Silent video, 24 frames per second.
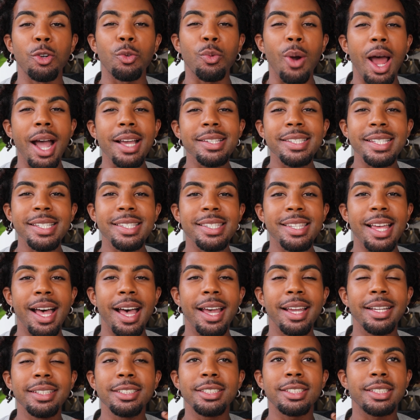The rising
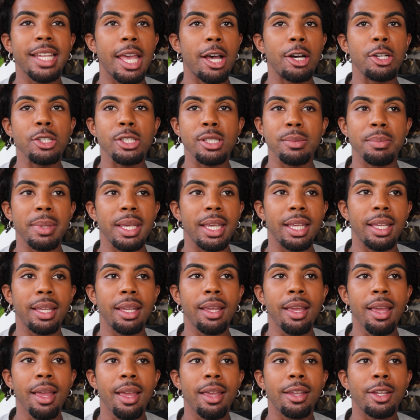sign tells
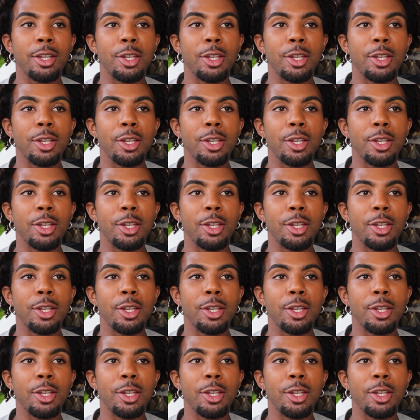me,